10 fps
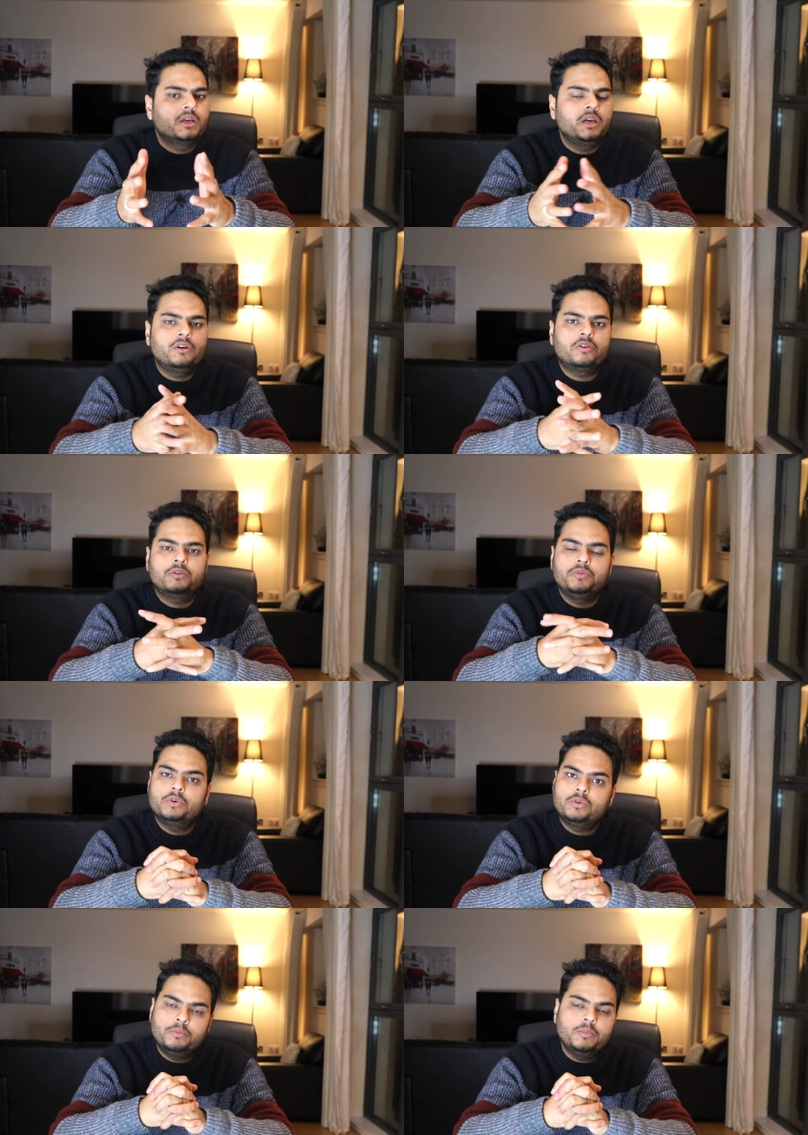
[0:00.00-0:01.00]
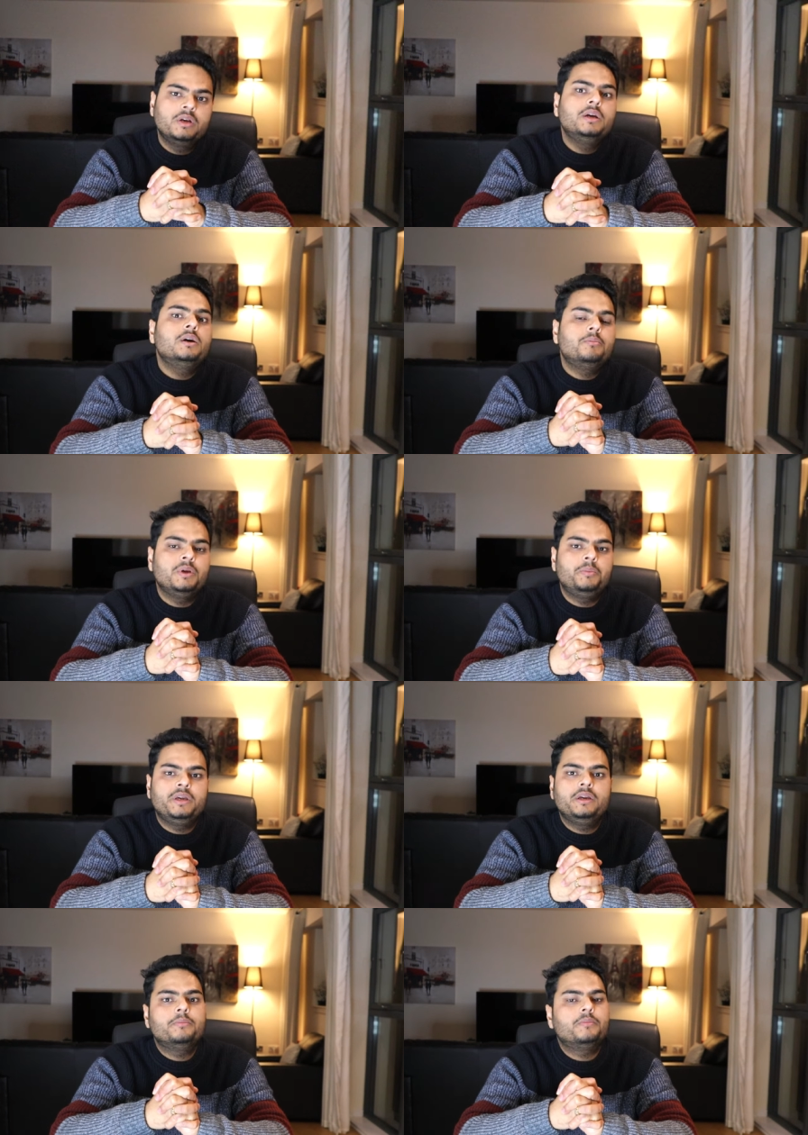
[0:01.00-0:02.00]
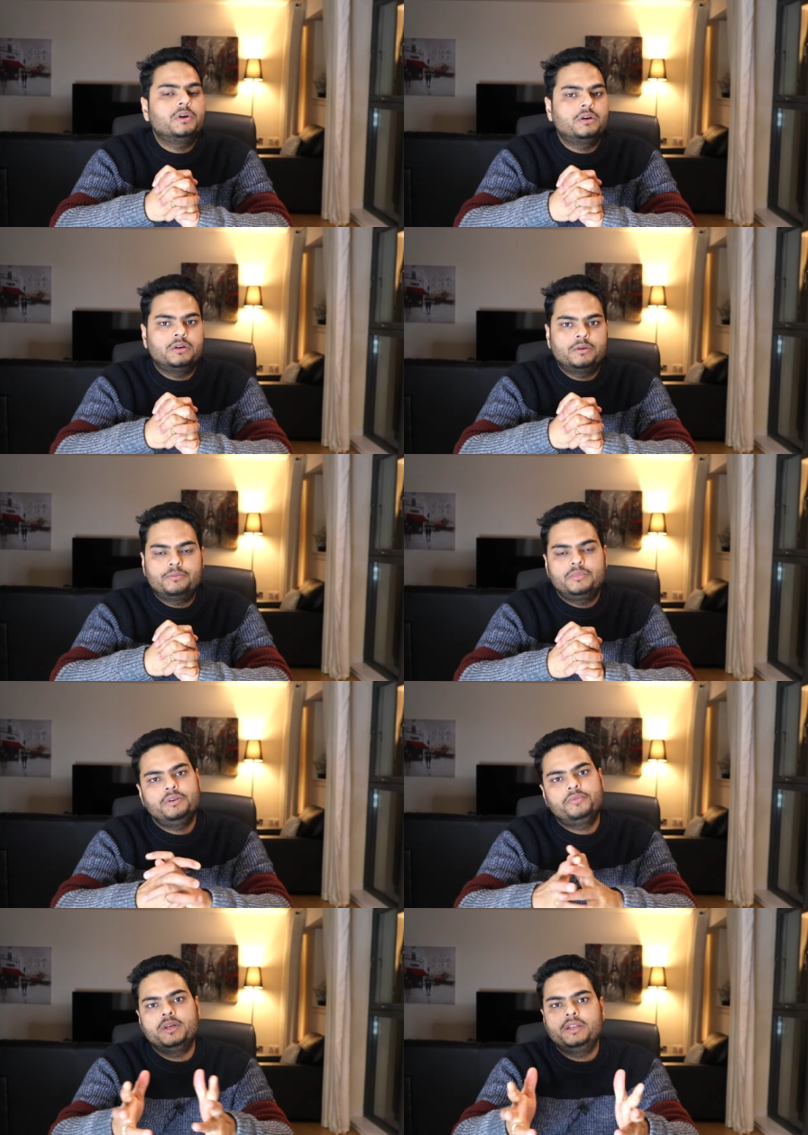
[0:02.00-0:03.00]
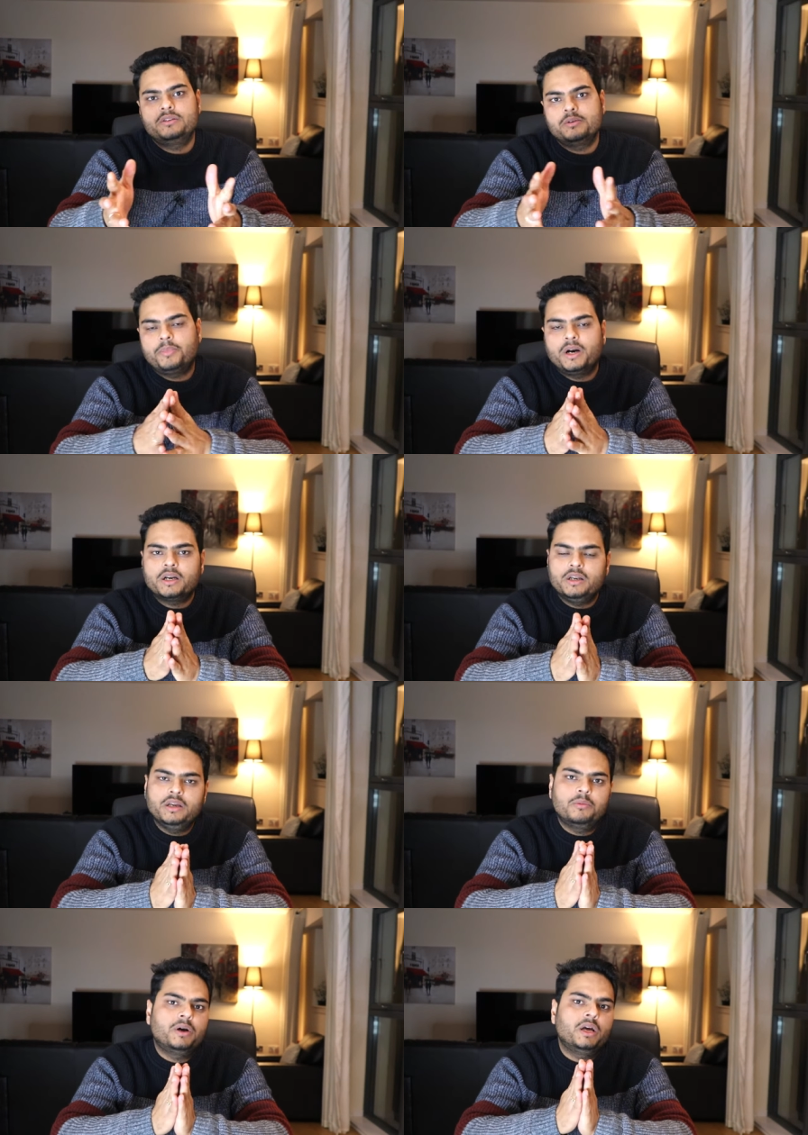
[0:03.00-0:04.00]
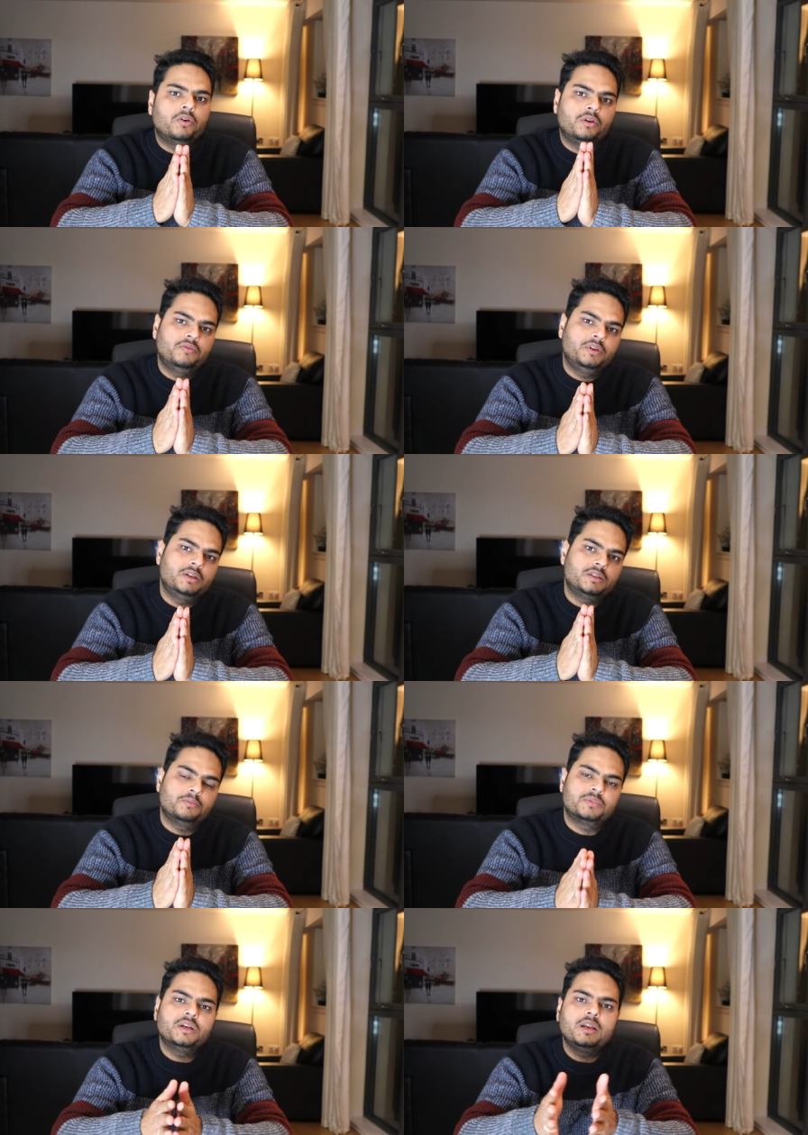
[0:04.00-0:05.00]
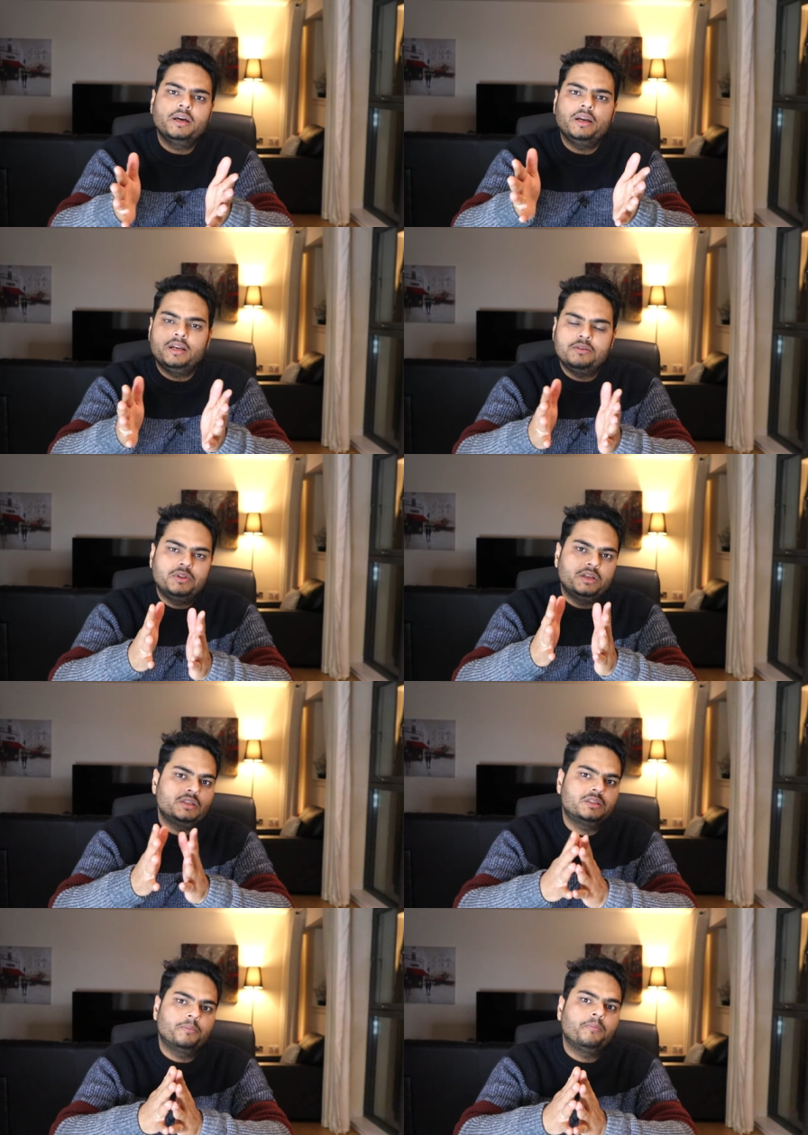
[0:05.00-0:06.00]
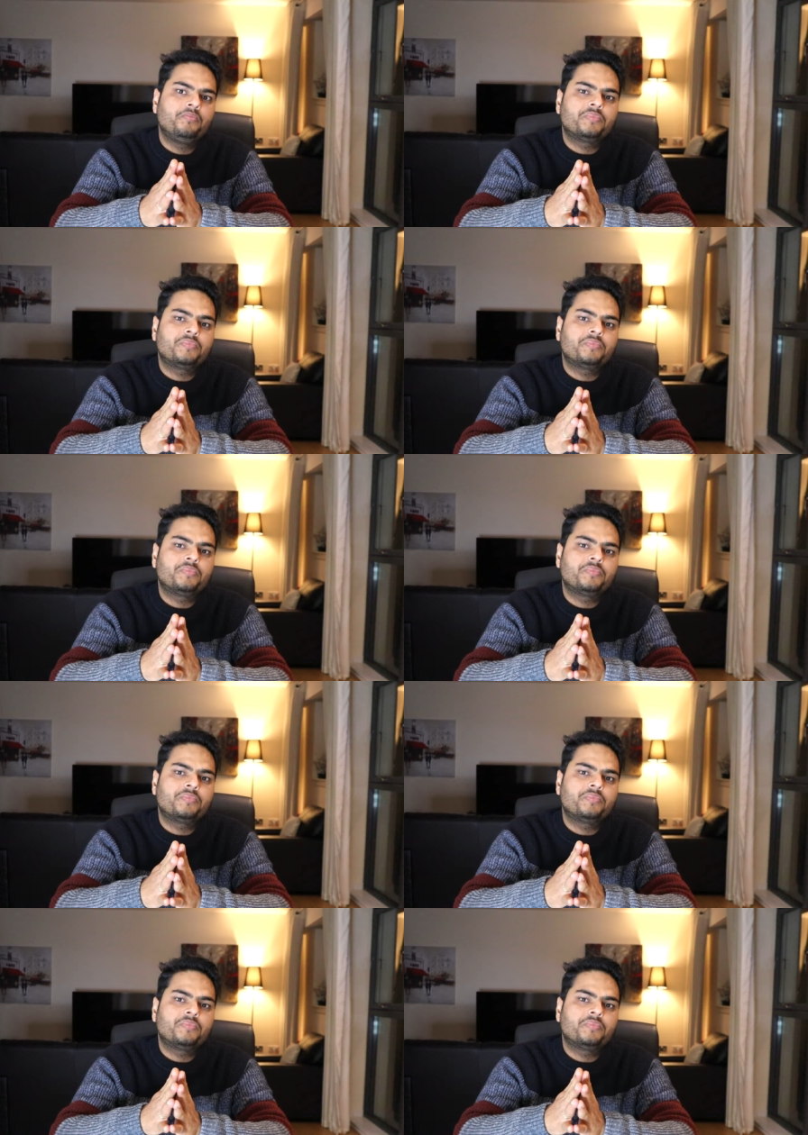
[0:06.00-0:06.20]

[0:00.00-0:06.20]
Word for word: get out of your home maybe um, if there is a park nearby or if there is some sunlight if there is some